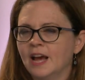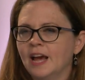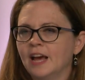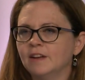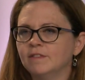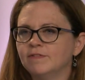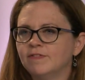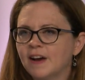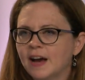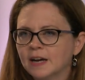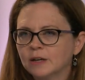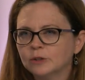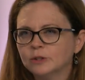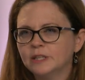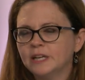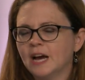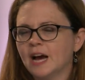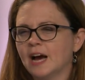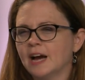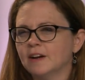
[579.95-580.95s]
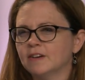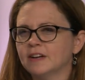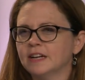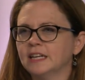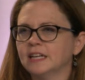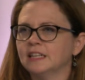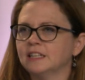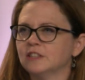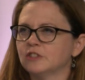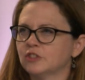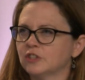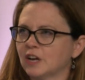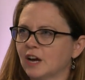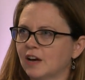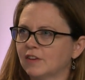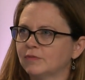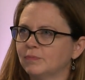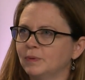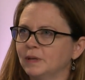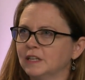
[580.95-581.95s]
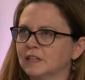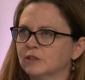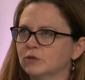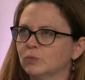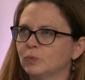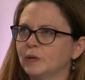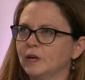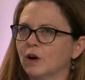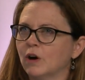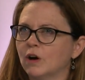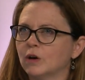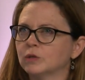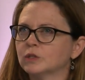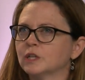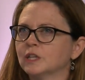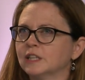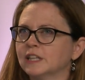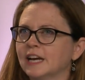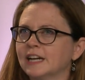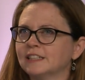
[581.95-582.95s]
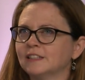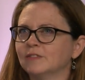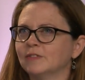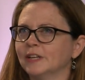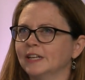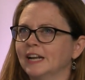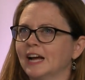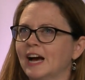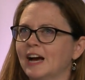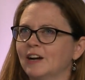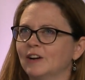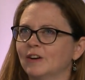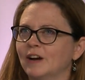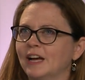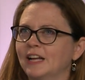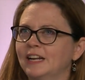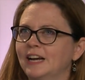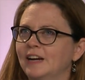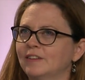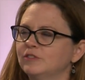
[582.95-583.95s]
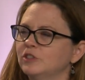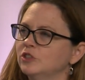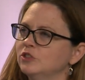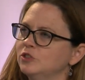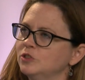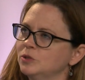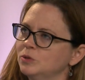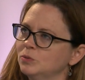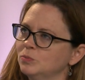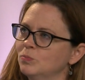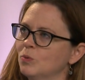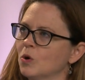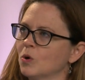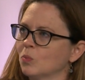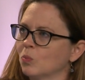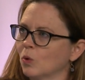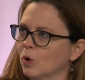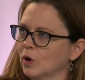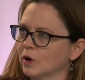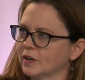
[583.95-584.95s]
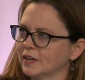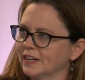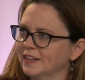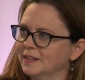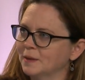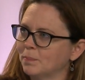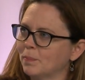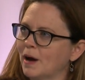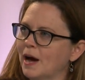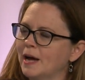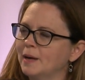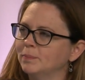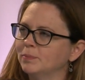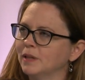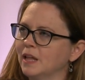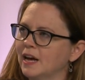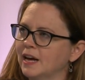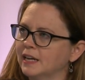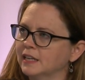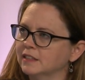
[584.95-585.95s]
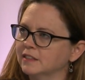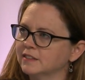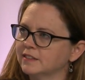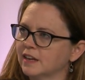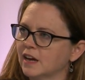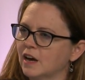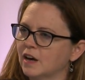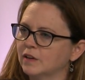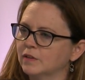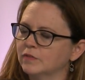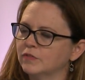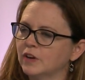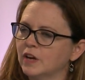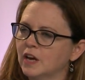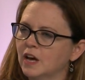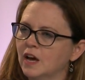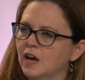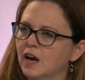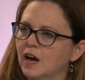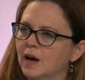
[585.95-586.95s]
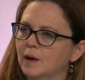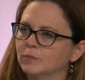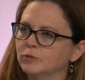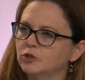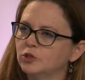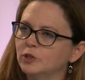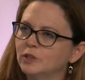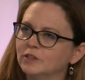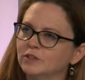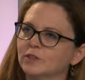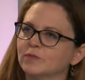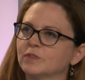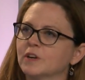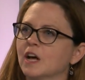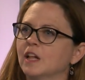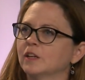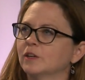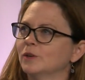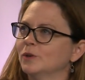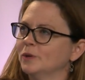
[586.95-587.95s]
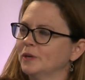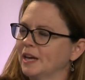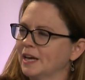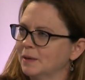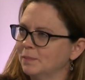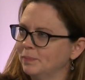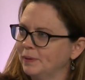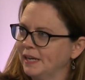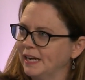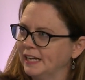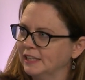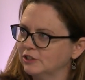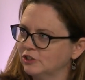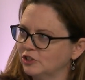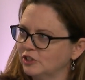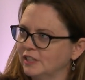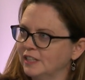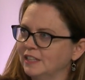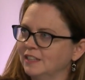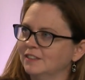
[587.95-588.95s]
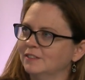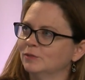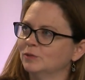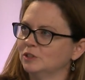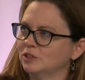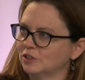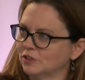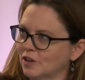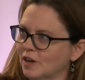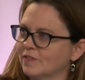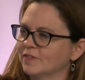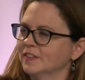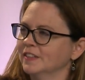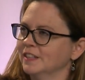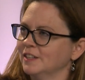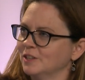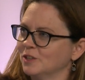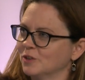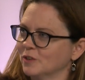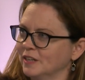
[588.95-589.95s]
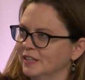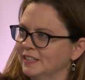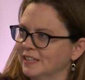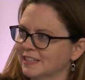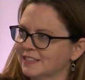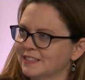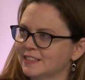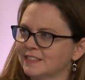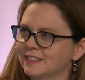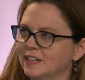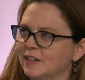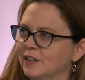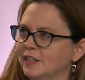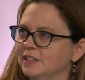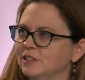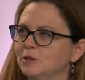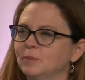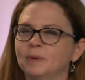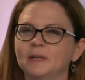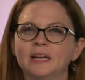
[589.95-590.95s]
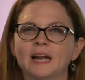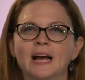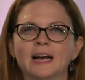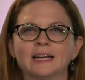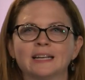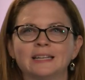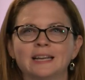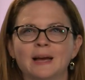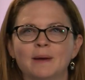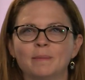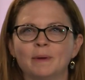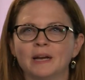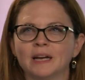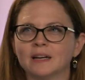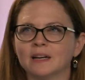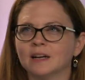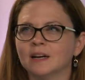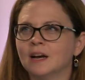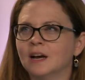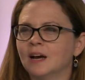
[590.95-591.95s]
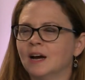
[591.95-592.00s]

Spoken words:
In faculty hiring, it is tough because we all collectively in higher ed have to do more work in the pipelines of students of color who get PhDs, which is often the degree necessary to be an academic.